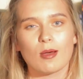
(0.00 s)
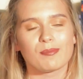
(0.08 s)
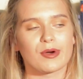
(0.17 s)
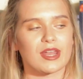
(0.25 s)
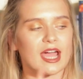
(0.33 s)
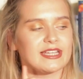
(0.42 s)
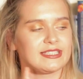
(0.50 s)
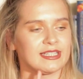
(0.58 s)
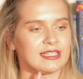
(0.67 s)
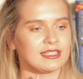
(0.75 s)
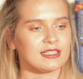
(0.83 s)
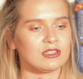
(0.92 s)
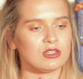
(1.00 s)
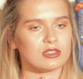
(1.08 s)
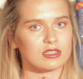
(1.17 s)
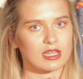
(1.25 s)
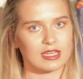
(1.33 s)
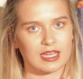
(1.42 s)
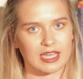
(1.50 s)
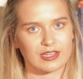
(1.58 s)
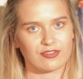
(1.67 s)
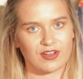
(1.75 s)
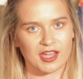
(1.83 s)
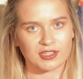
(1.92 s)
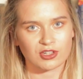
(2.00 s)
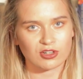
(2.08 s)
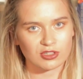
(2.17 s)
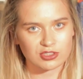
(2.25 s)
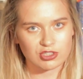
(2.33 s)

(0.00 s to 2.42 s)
but I didn't like Fangirl,